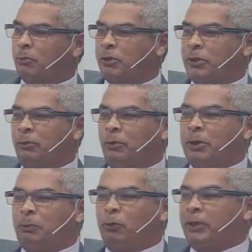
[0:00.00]
rests in
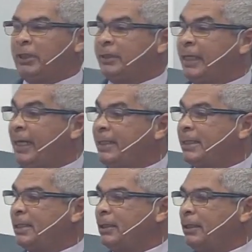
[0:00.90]
the
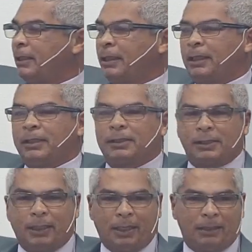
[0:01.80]
shelter of the
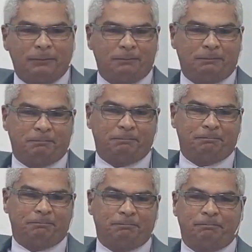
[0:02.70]
Lord and the
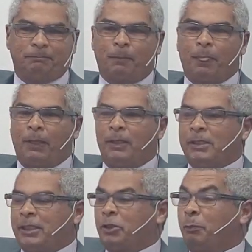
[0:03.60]
shade of
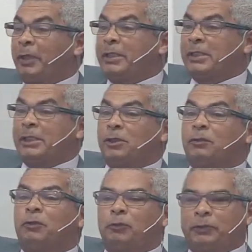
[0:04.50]
the Almighty will
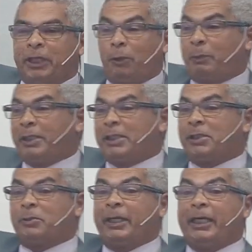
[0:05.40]
rest.
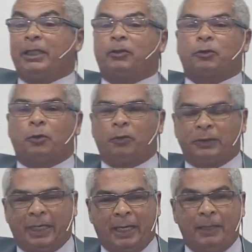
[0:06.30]
So I need
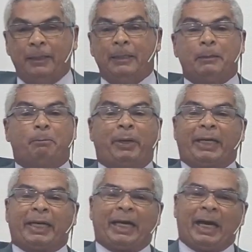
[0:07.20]
to return.
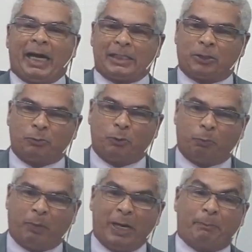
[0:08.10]

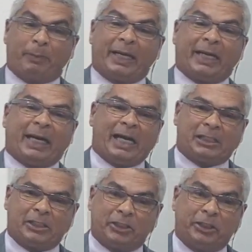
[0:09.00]
I need to go
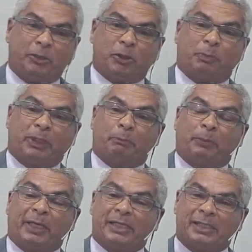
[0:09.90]
back to the house of my
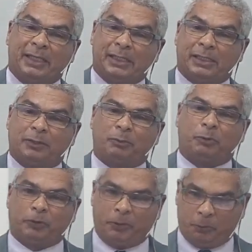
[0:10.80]
Father, to the house
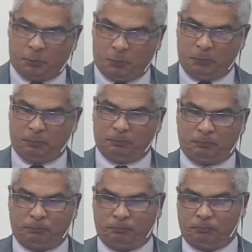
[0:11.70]
of God, to the
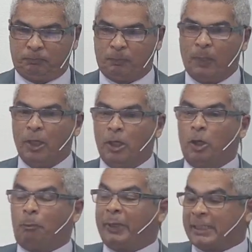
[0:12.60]
presence of my
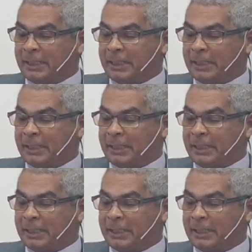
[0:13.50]
God.